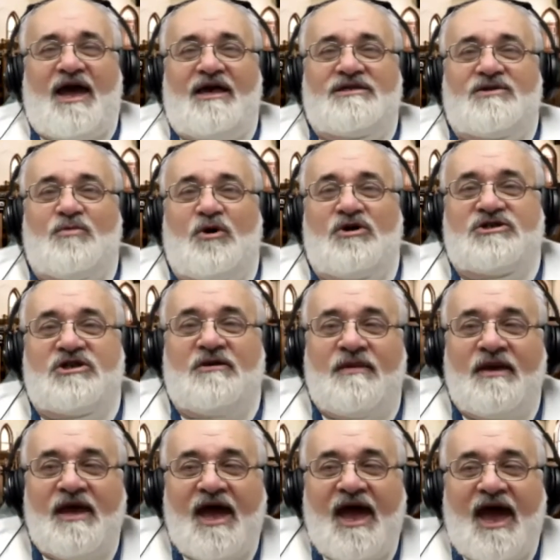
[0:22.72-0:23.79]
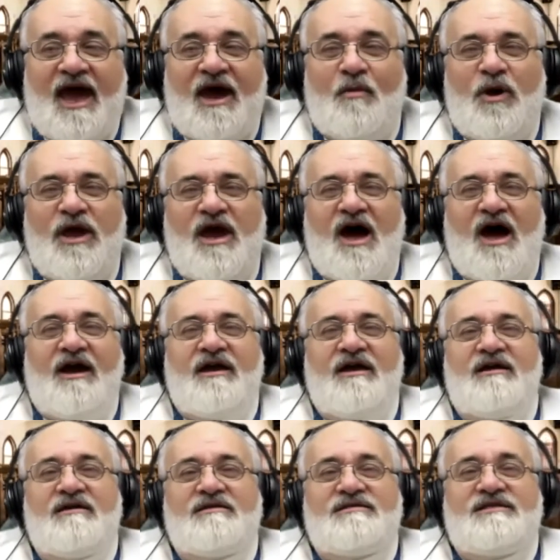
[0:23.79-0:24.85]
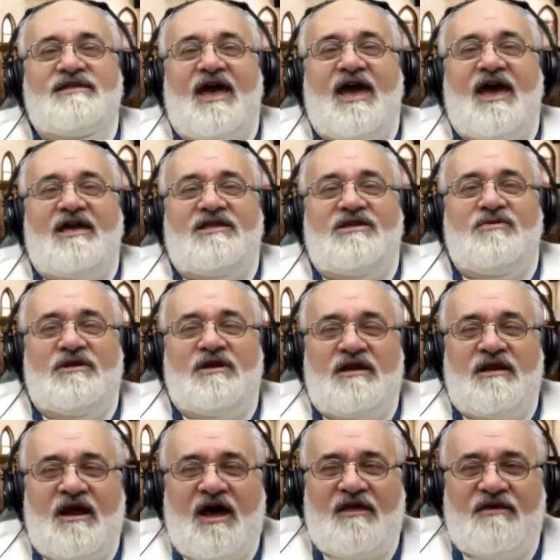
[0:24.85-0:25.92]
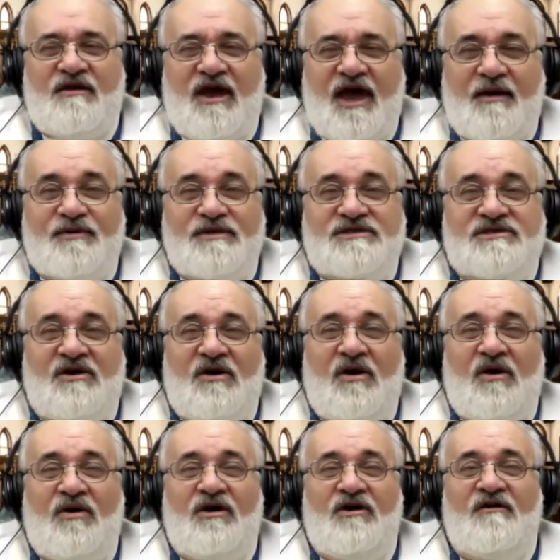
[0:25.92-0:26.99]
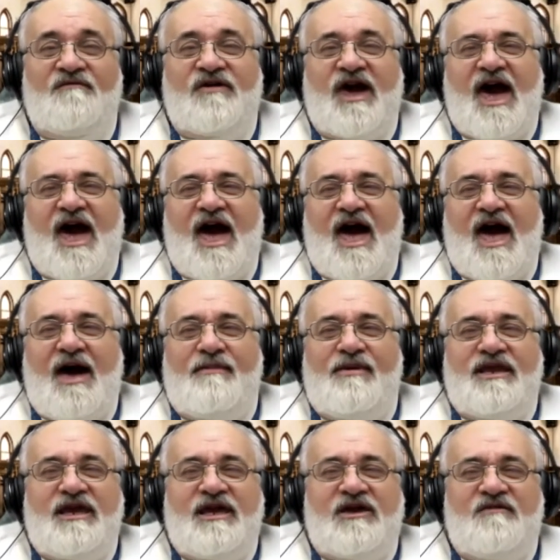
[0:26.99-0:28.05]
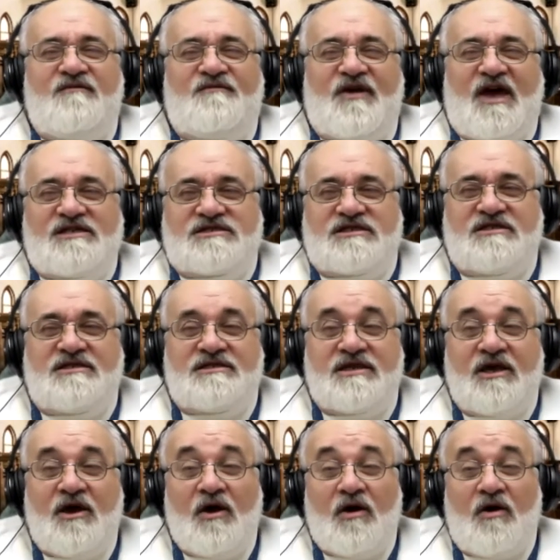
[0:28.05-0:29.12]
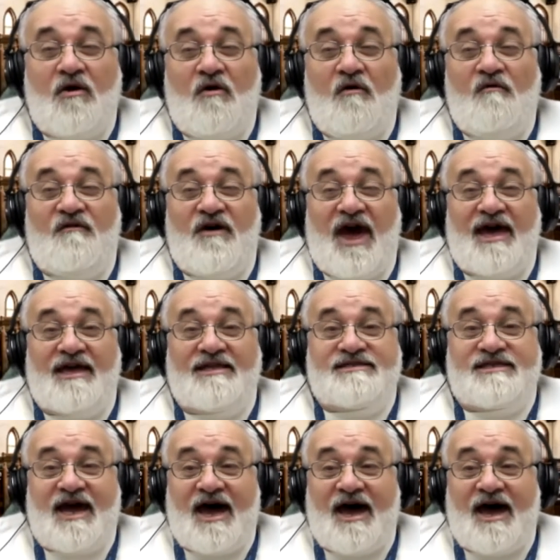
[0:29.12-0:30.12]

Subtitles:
of Worship, and we are here today doing another episode of Comedy Confessions, COVID style.